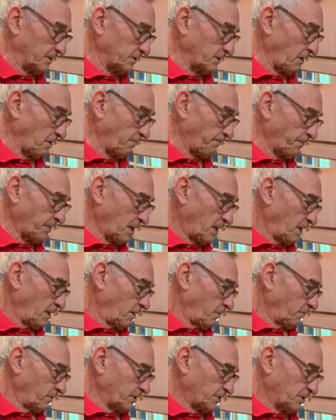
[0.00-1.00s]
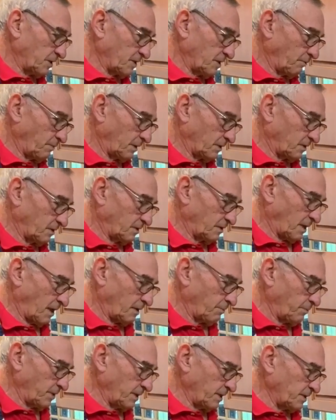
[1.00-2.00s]
So we'll see in about
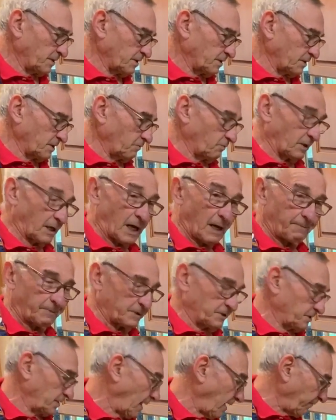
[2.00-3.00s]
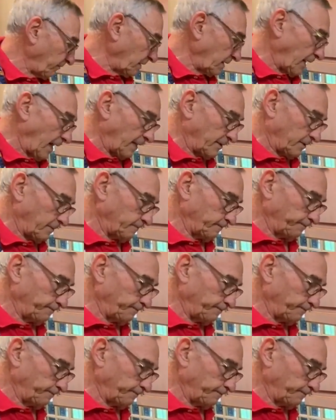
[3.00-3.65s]
10 minutes and see what happens after that.